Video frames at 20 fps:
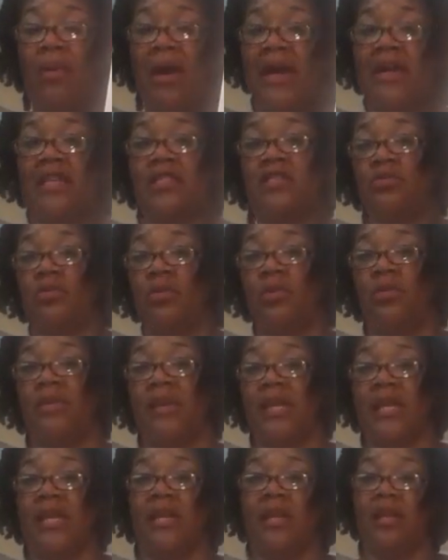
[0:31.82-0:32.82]
box will
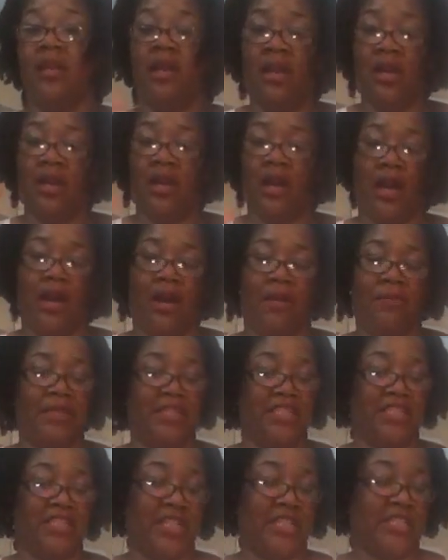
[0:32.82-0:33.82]
be uh,
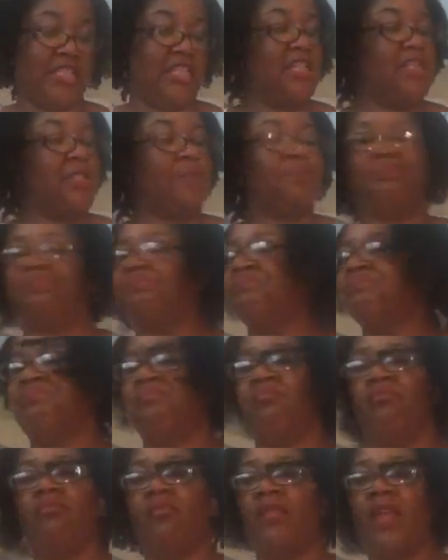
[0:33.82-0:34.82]
Miss Jessie's.
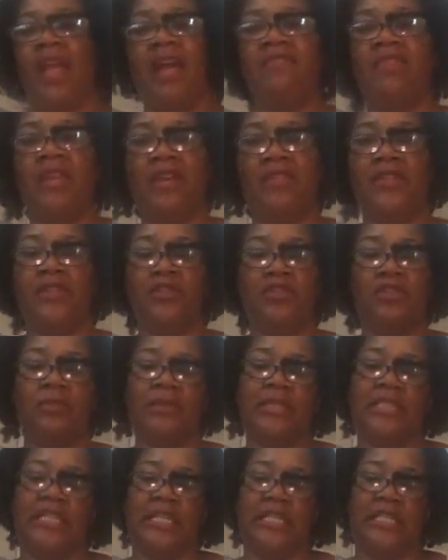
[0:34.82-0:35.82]
I've never used
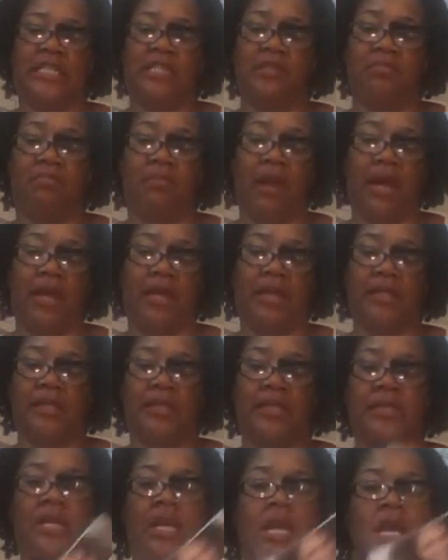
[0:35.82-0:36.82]
Miss Jessie's
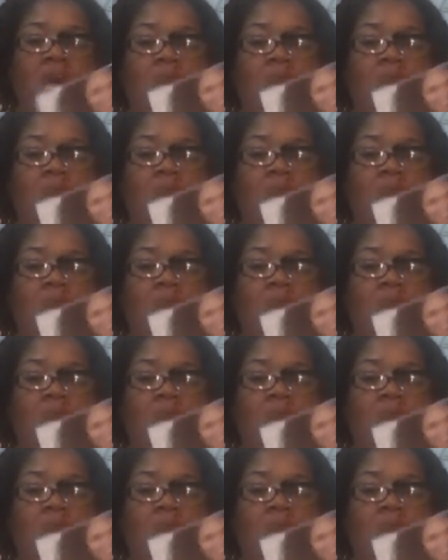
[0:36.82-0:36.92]
products.